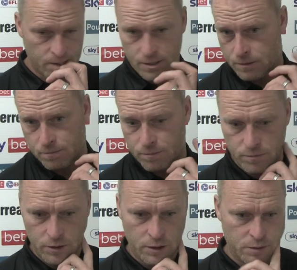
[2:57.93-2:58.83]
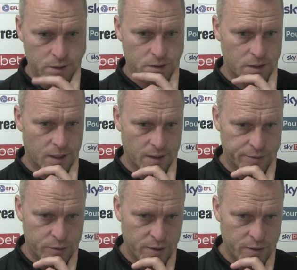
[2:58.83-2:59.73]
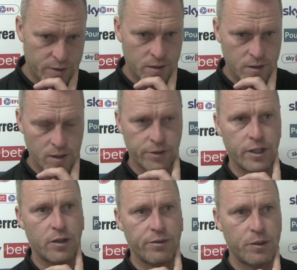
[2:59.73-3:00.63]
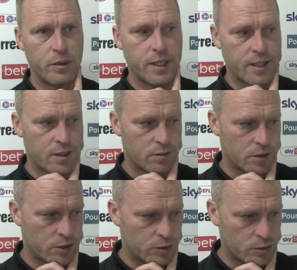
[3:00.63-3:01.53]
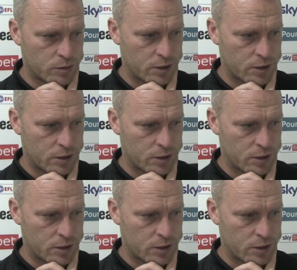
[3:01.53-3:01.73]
Look, I'd have to have a think over the weekend what to do.